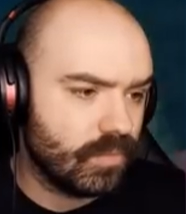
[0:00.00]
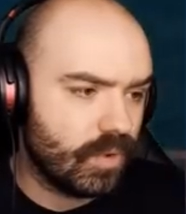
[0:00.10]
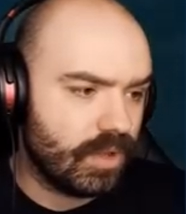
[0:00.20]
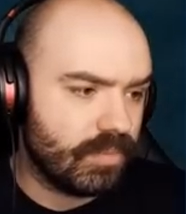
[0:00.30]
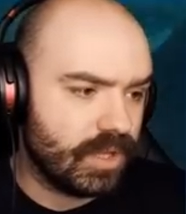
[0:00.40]

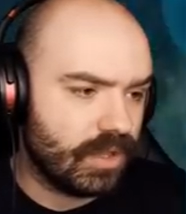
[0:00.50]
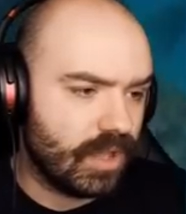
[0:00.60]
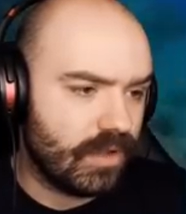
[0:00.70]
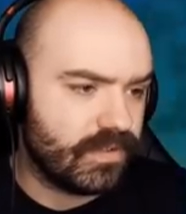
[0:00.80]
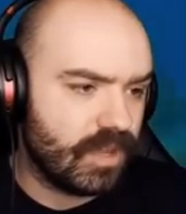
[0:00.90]
While I'm being
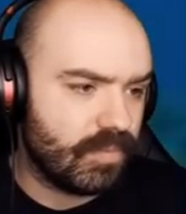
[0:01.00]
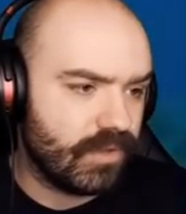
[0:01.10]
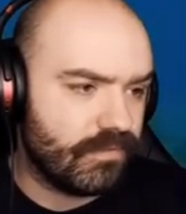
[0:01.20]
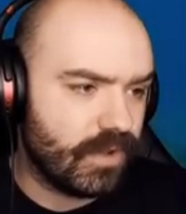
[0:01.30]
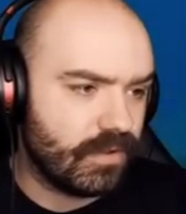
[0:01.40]
laughed at
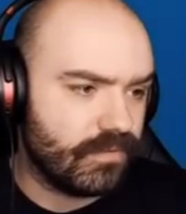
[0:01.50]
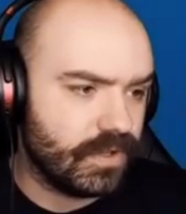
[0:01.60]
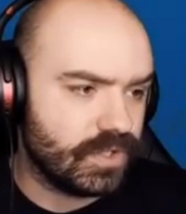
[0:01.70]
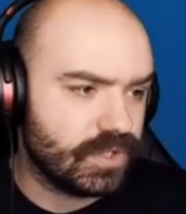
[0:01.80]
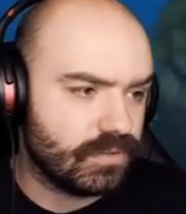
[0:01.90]
by
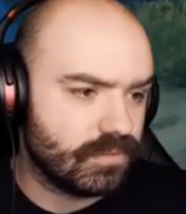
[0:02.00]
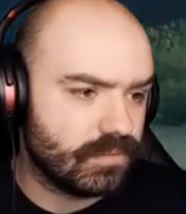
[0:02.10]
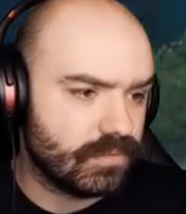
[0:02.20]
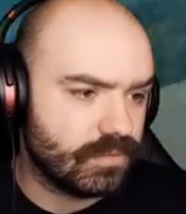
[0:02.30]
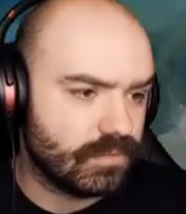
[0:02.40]
fartfish.
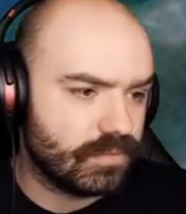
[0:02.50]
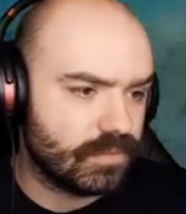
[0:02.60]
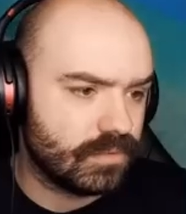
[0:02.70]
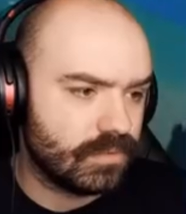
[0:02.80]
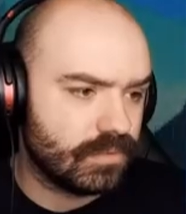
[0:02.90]

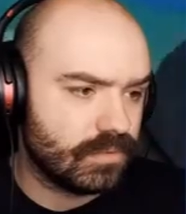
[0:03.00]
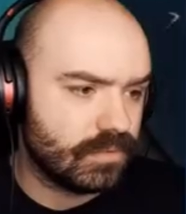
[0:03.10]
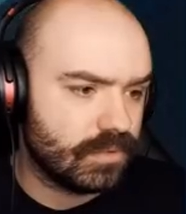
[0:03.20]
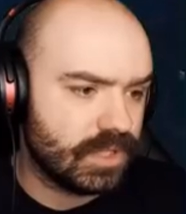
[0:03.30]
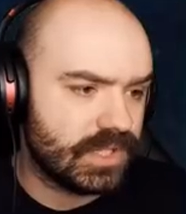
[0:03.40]

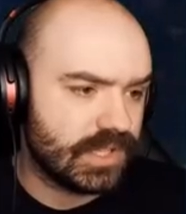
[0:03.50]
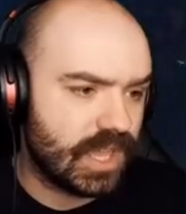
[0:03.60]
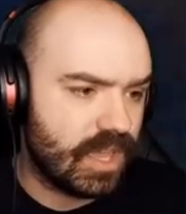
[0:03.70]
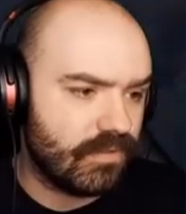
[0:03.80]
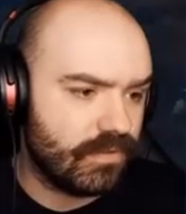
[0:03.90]
This is a
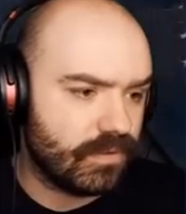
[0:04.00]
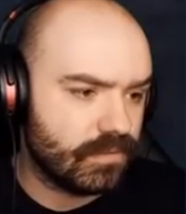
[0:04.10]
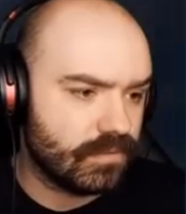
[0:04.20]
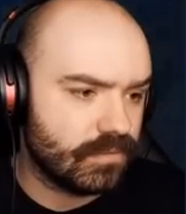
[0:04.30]
cave.